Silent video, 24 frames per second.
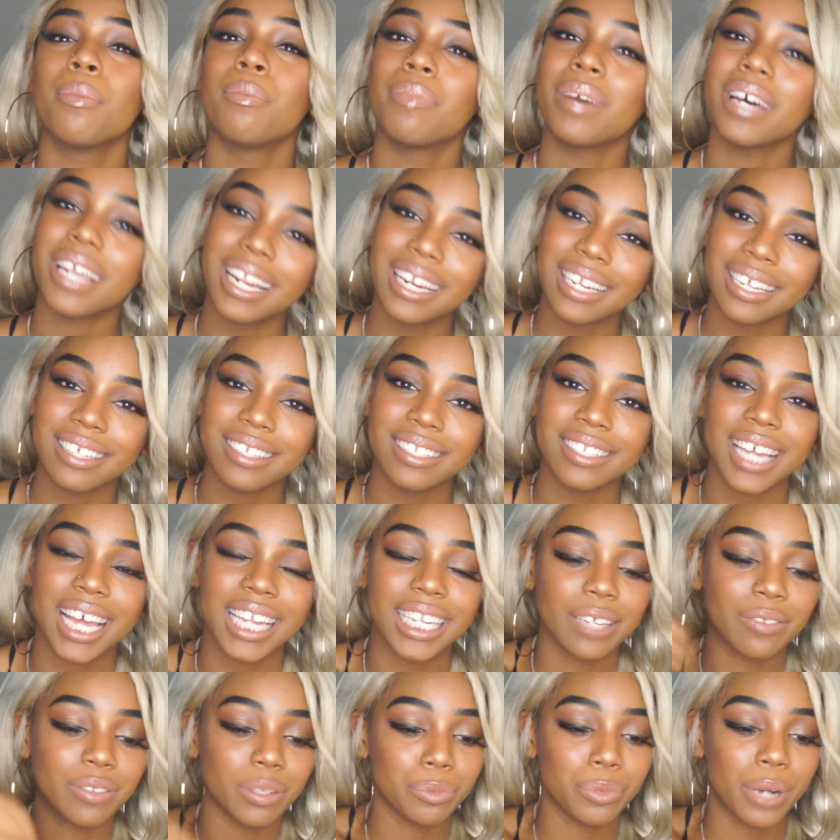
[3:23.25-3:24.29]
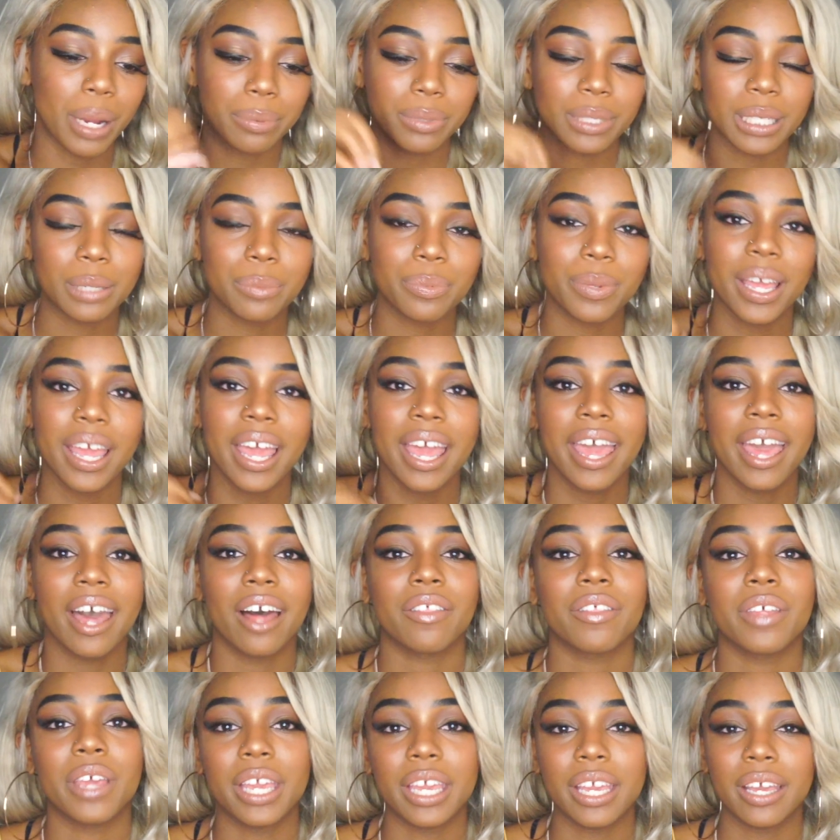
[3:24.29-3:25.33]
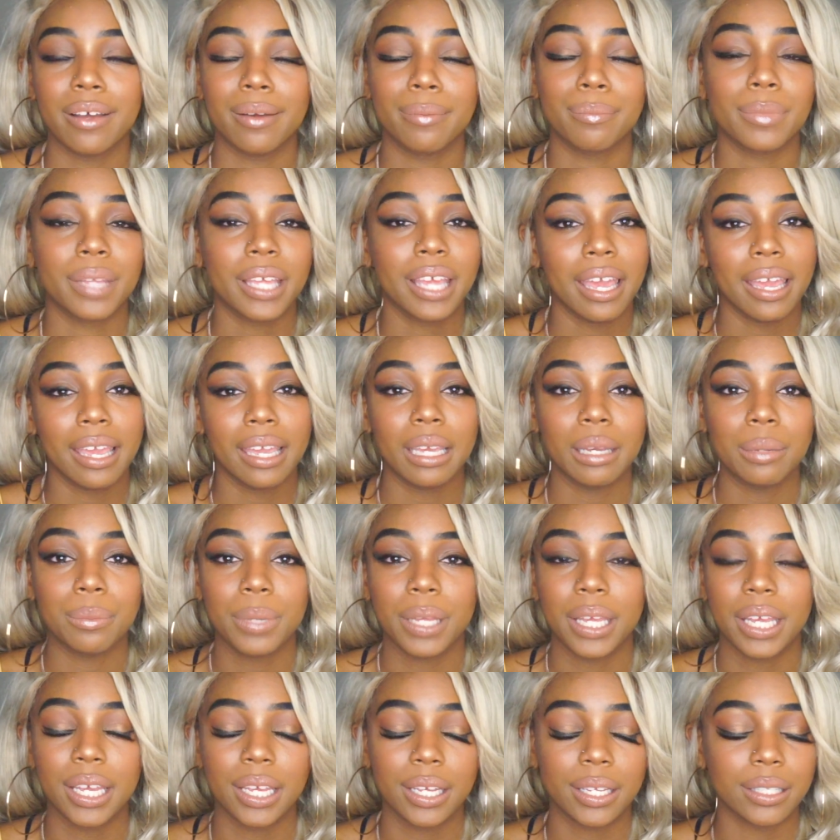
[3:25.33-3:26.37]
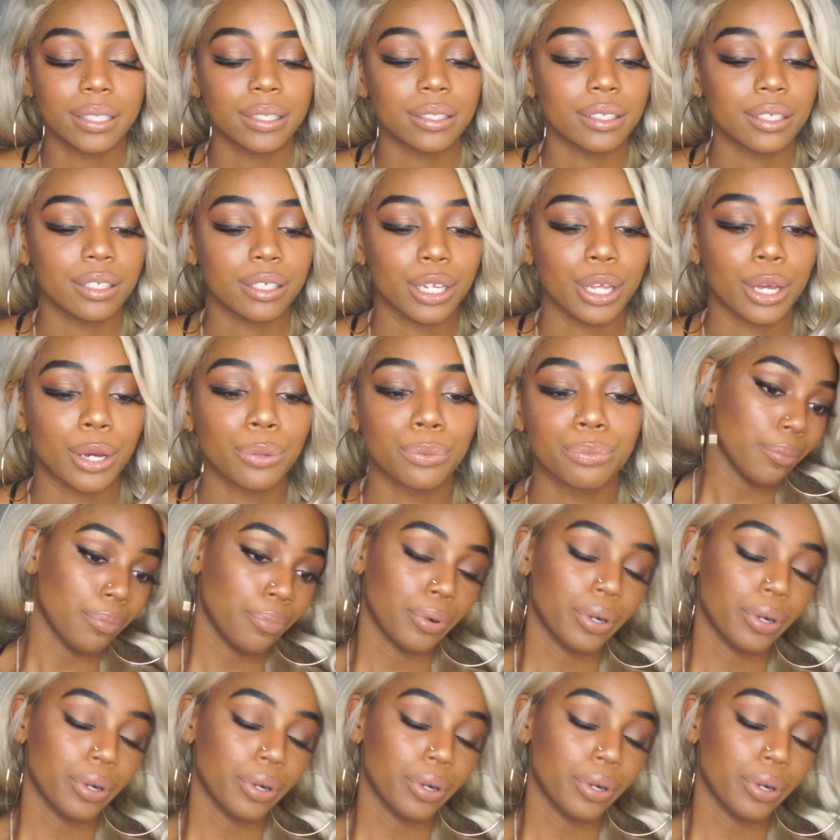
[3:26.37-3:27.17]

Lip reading: But I didn't. I left them wrapped up how they came, and you know,